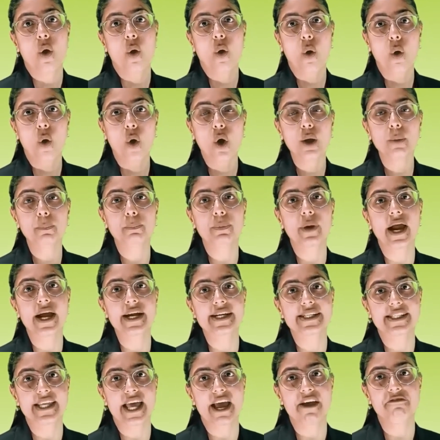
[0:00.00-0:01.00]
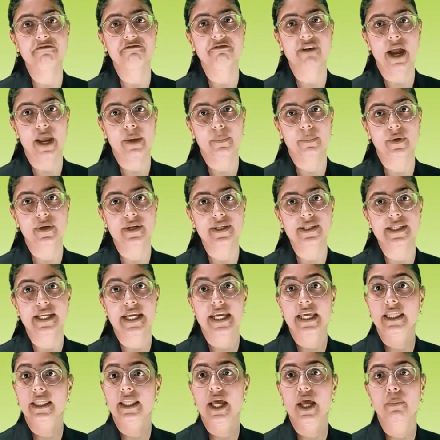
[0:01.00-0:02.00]
All plants have fibers
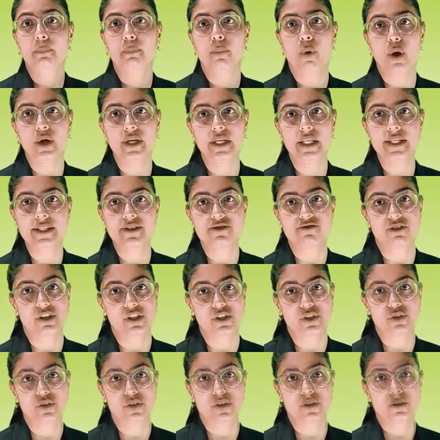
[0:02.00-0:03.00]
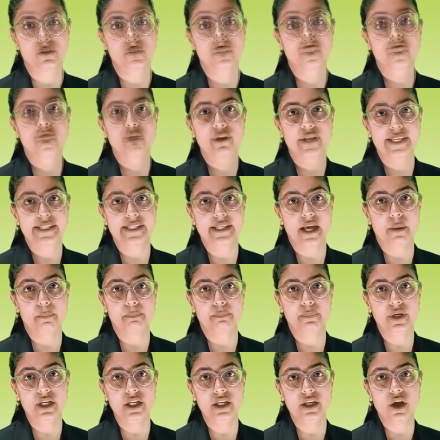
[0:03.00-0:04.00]
in their body structure. For
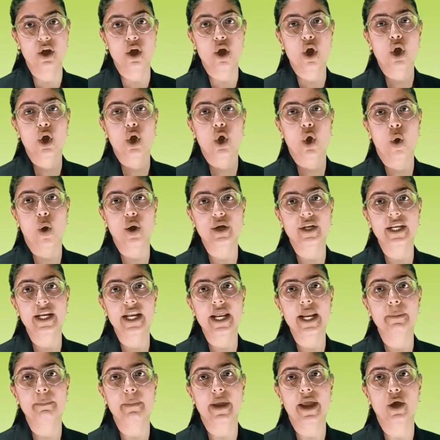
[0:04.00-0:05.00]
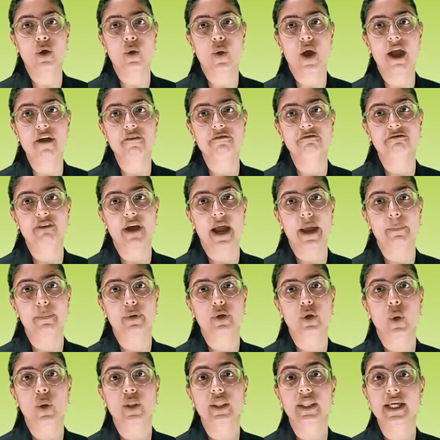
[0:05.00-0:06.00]
example, cotton and mango have
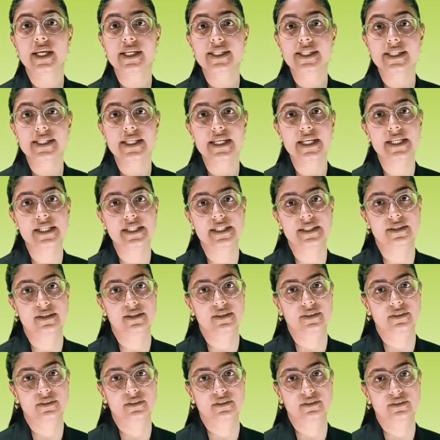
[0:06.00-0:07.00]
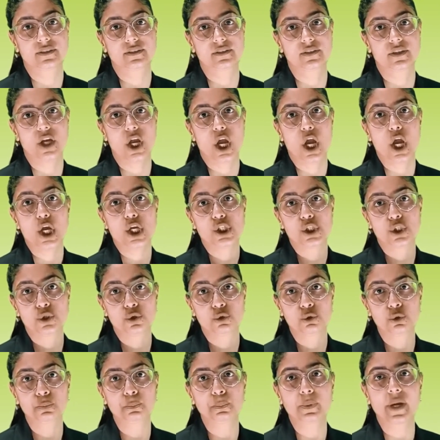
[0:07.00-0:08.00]
fiber on their seeds.
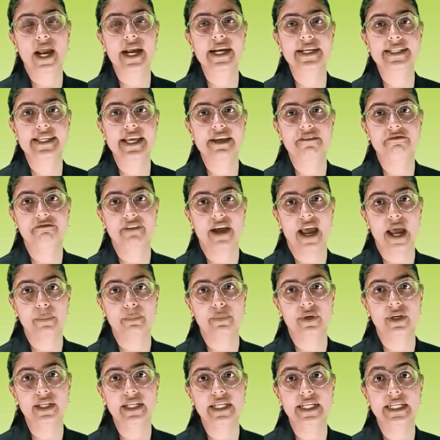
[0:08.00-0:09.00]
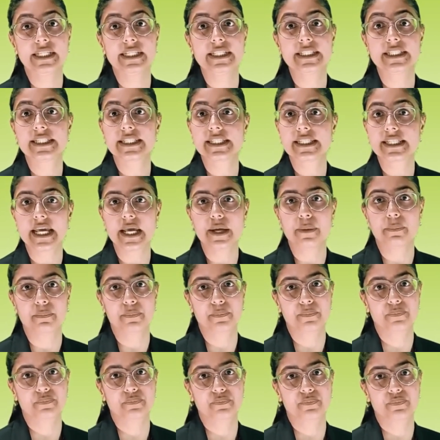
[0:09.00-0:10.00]
Jute plants have fiber in its stem.